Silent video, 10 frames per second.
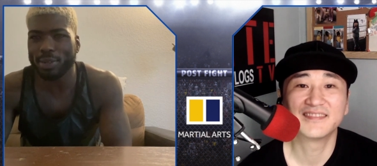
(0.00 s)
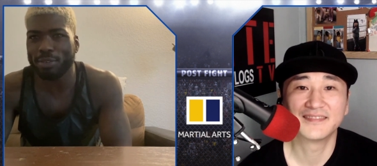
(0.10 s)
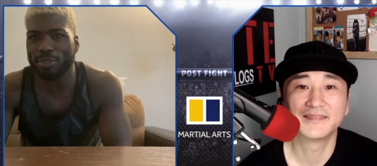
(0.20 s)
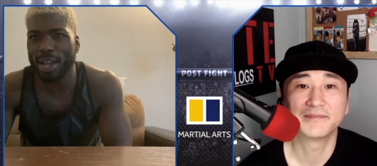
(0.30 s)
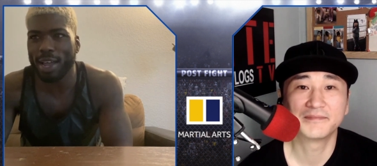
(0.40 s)
Speaker 1: mm.
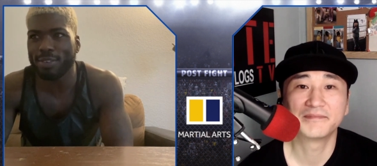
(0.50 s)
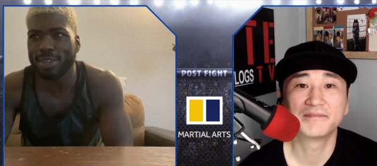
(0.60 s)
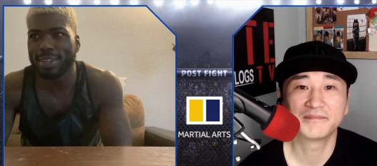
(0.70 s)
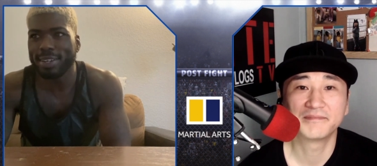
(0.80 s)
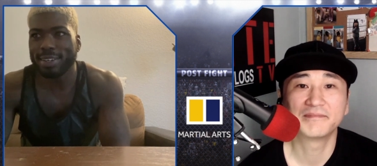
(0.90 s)
35.
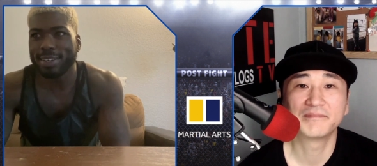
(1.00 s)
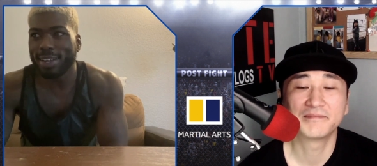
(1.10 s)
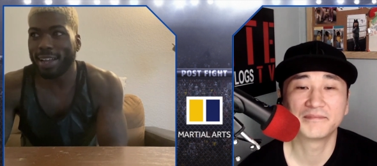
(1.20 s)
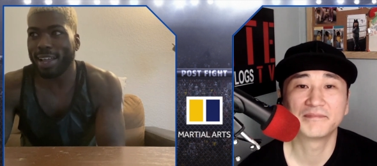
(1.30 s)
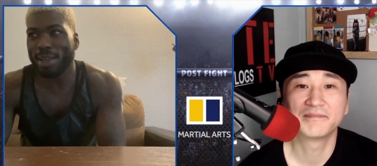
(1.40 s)

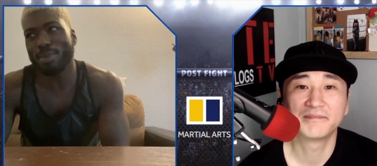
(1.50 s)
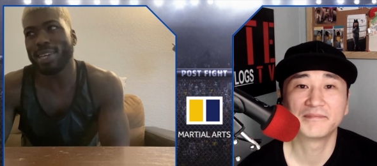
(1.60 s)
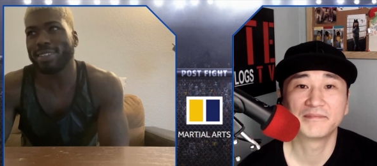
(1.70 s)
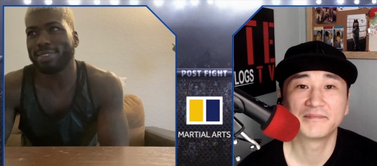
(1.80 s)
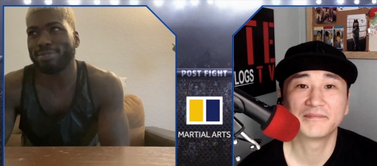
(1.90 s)
I
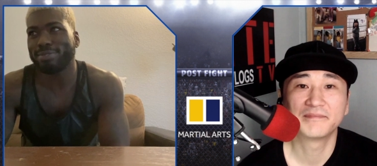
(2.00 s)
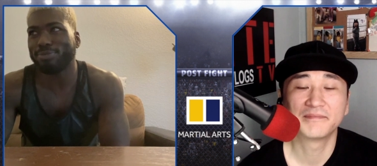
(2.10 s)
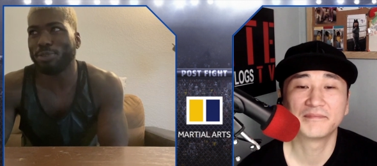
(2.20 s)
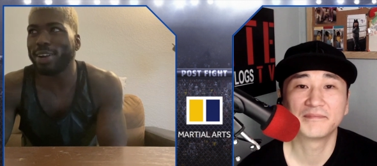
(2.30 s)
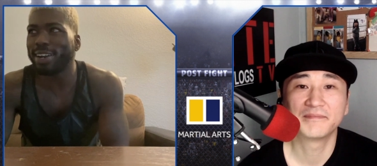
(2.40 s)
made
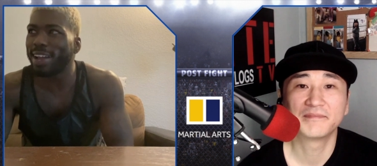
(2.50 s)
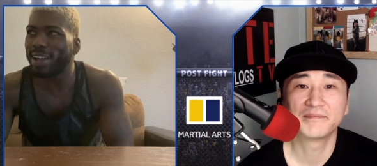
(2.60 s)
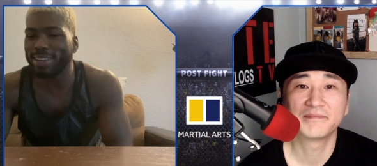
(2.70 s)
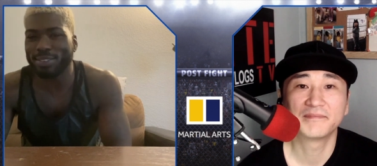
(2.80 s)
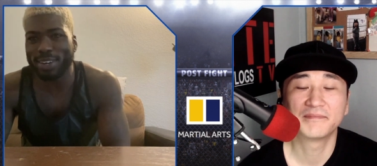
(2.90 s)

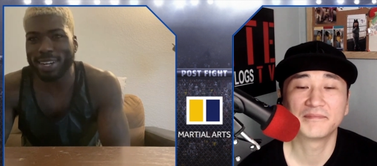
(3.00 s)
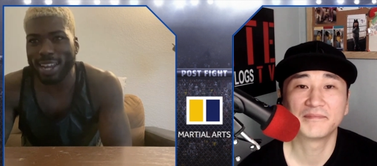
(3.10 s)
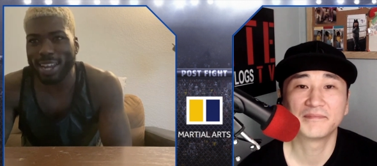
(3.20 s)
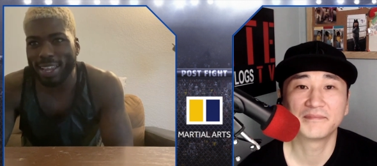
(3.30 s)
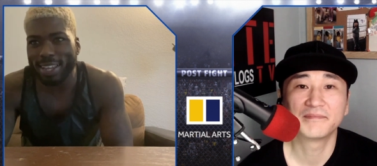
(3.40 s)
49 in
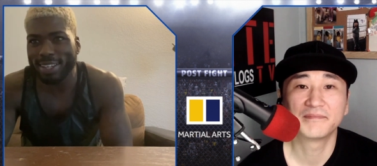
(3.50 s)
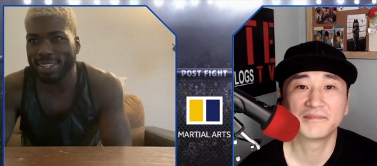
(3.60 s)
one day.